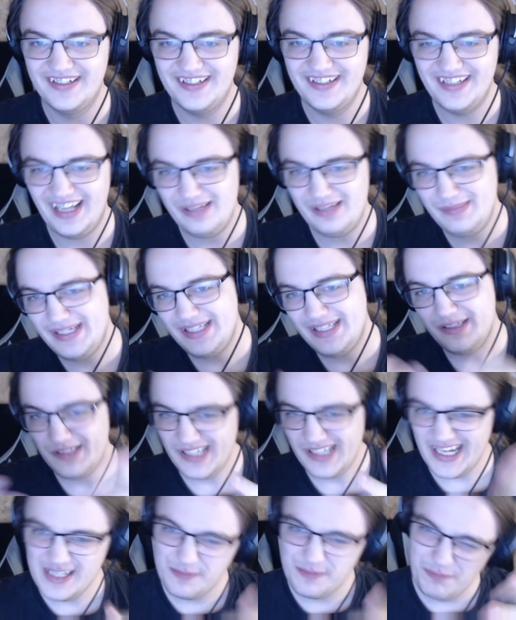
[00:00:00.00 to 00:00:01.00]
I
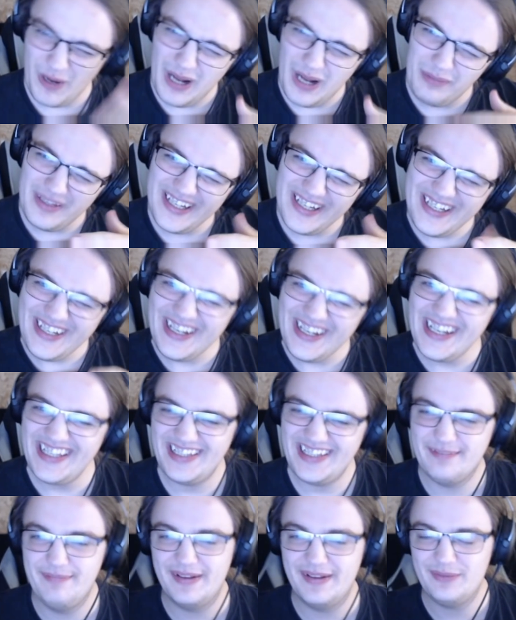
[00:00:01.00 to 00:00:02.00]
mean, it's probably
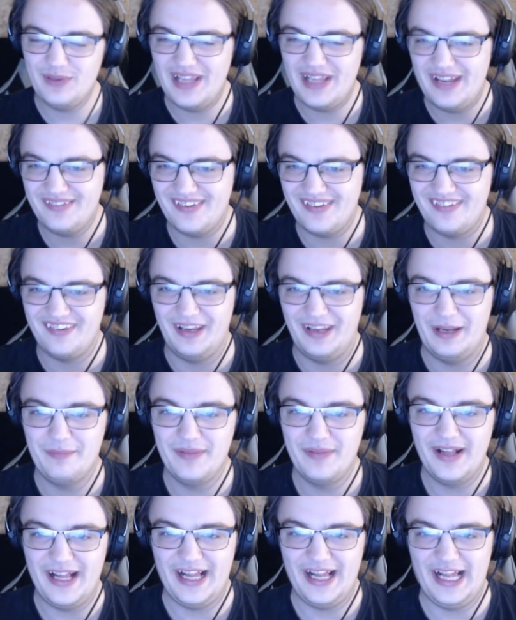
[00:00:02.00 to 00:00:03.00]
good, but we'll have to see.
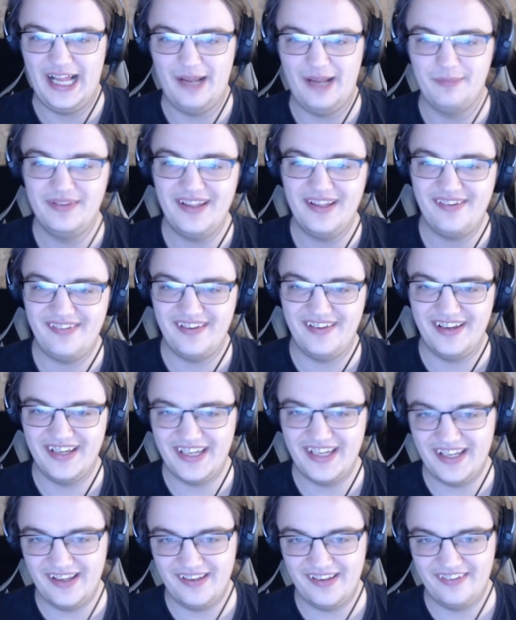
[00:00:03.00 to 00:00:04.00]

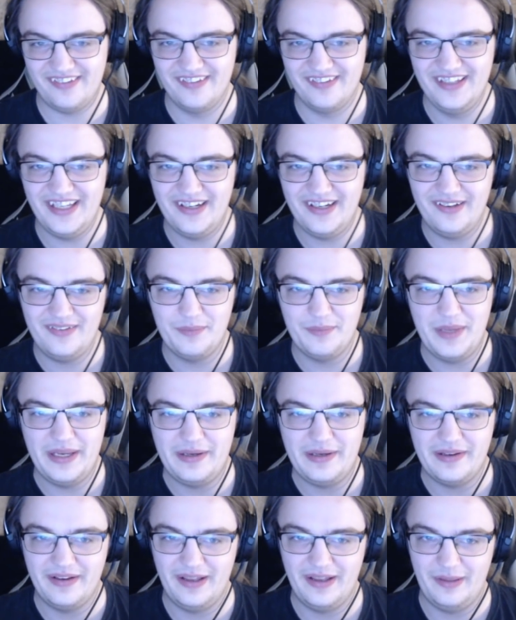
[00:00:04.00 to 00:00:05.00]
Testing is needed to
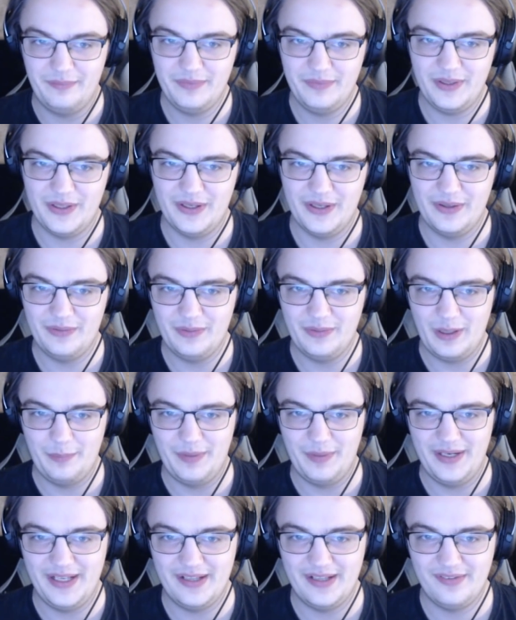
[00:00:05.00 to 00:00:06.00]
make
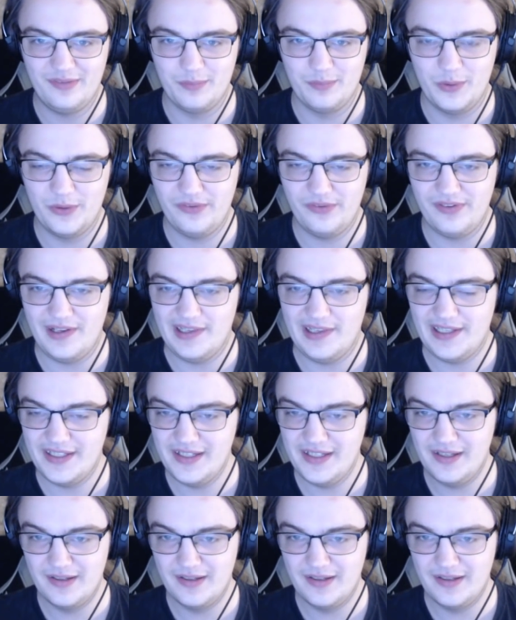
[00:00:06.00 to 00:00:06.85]
opinions more solid.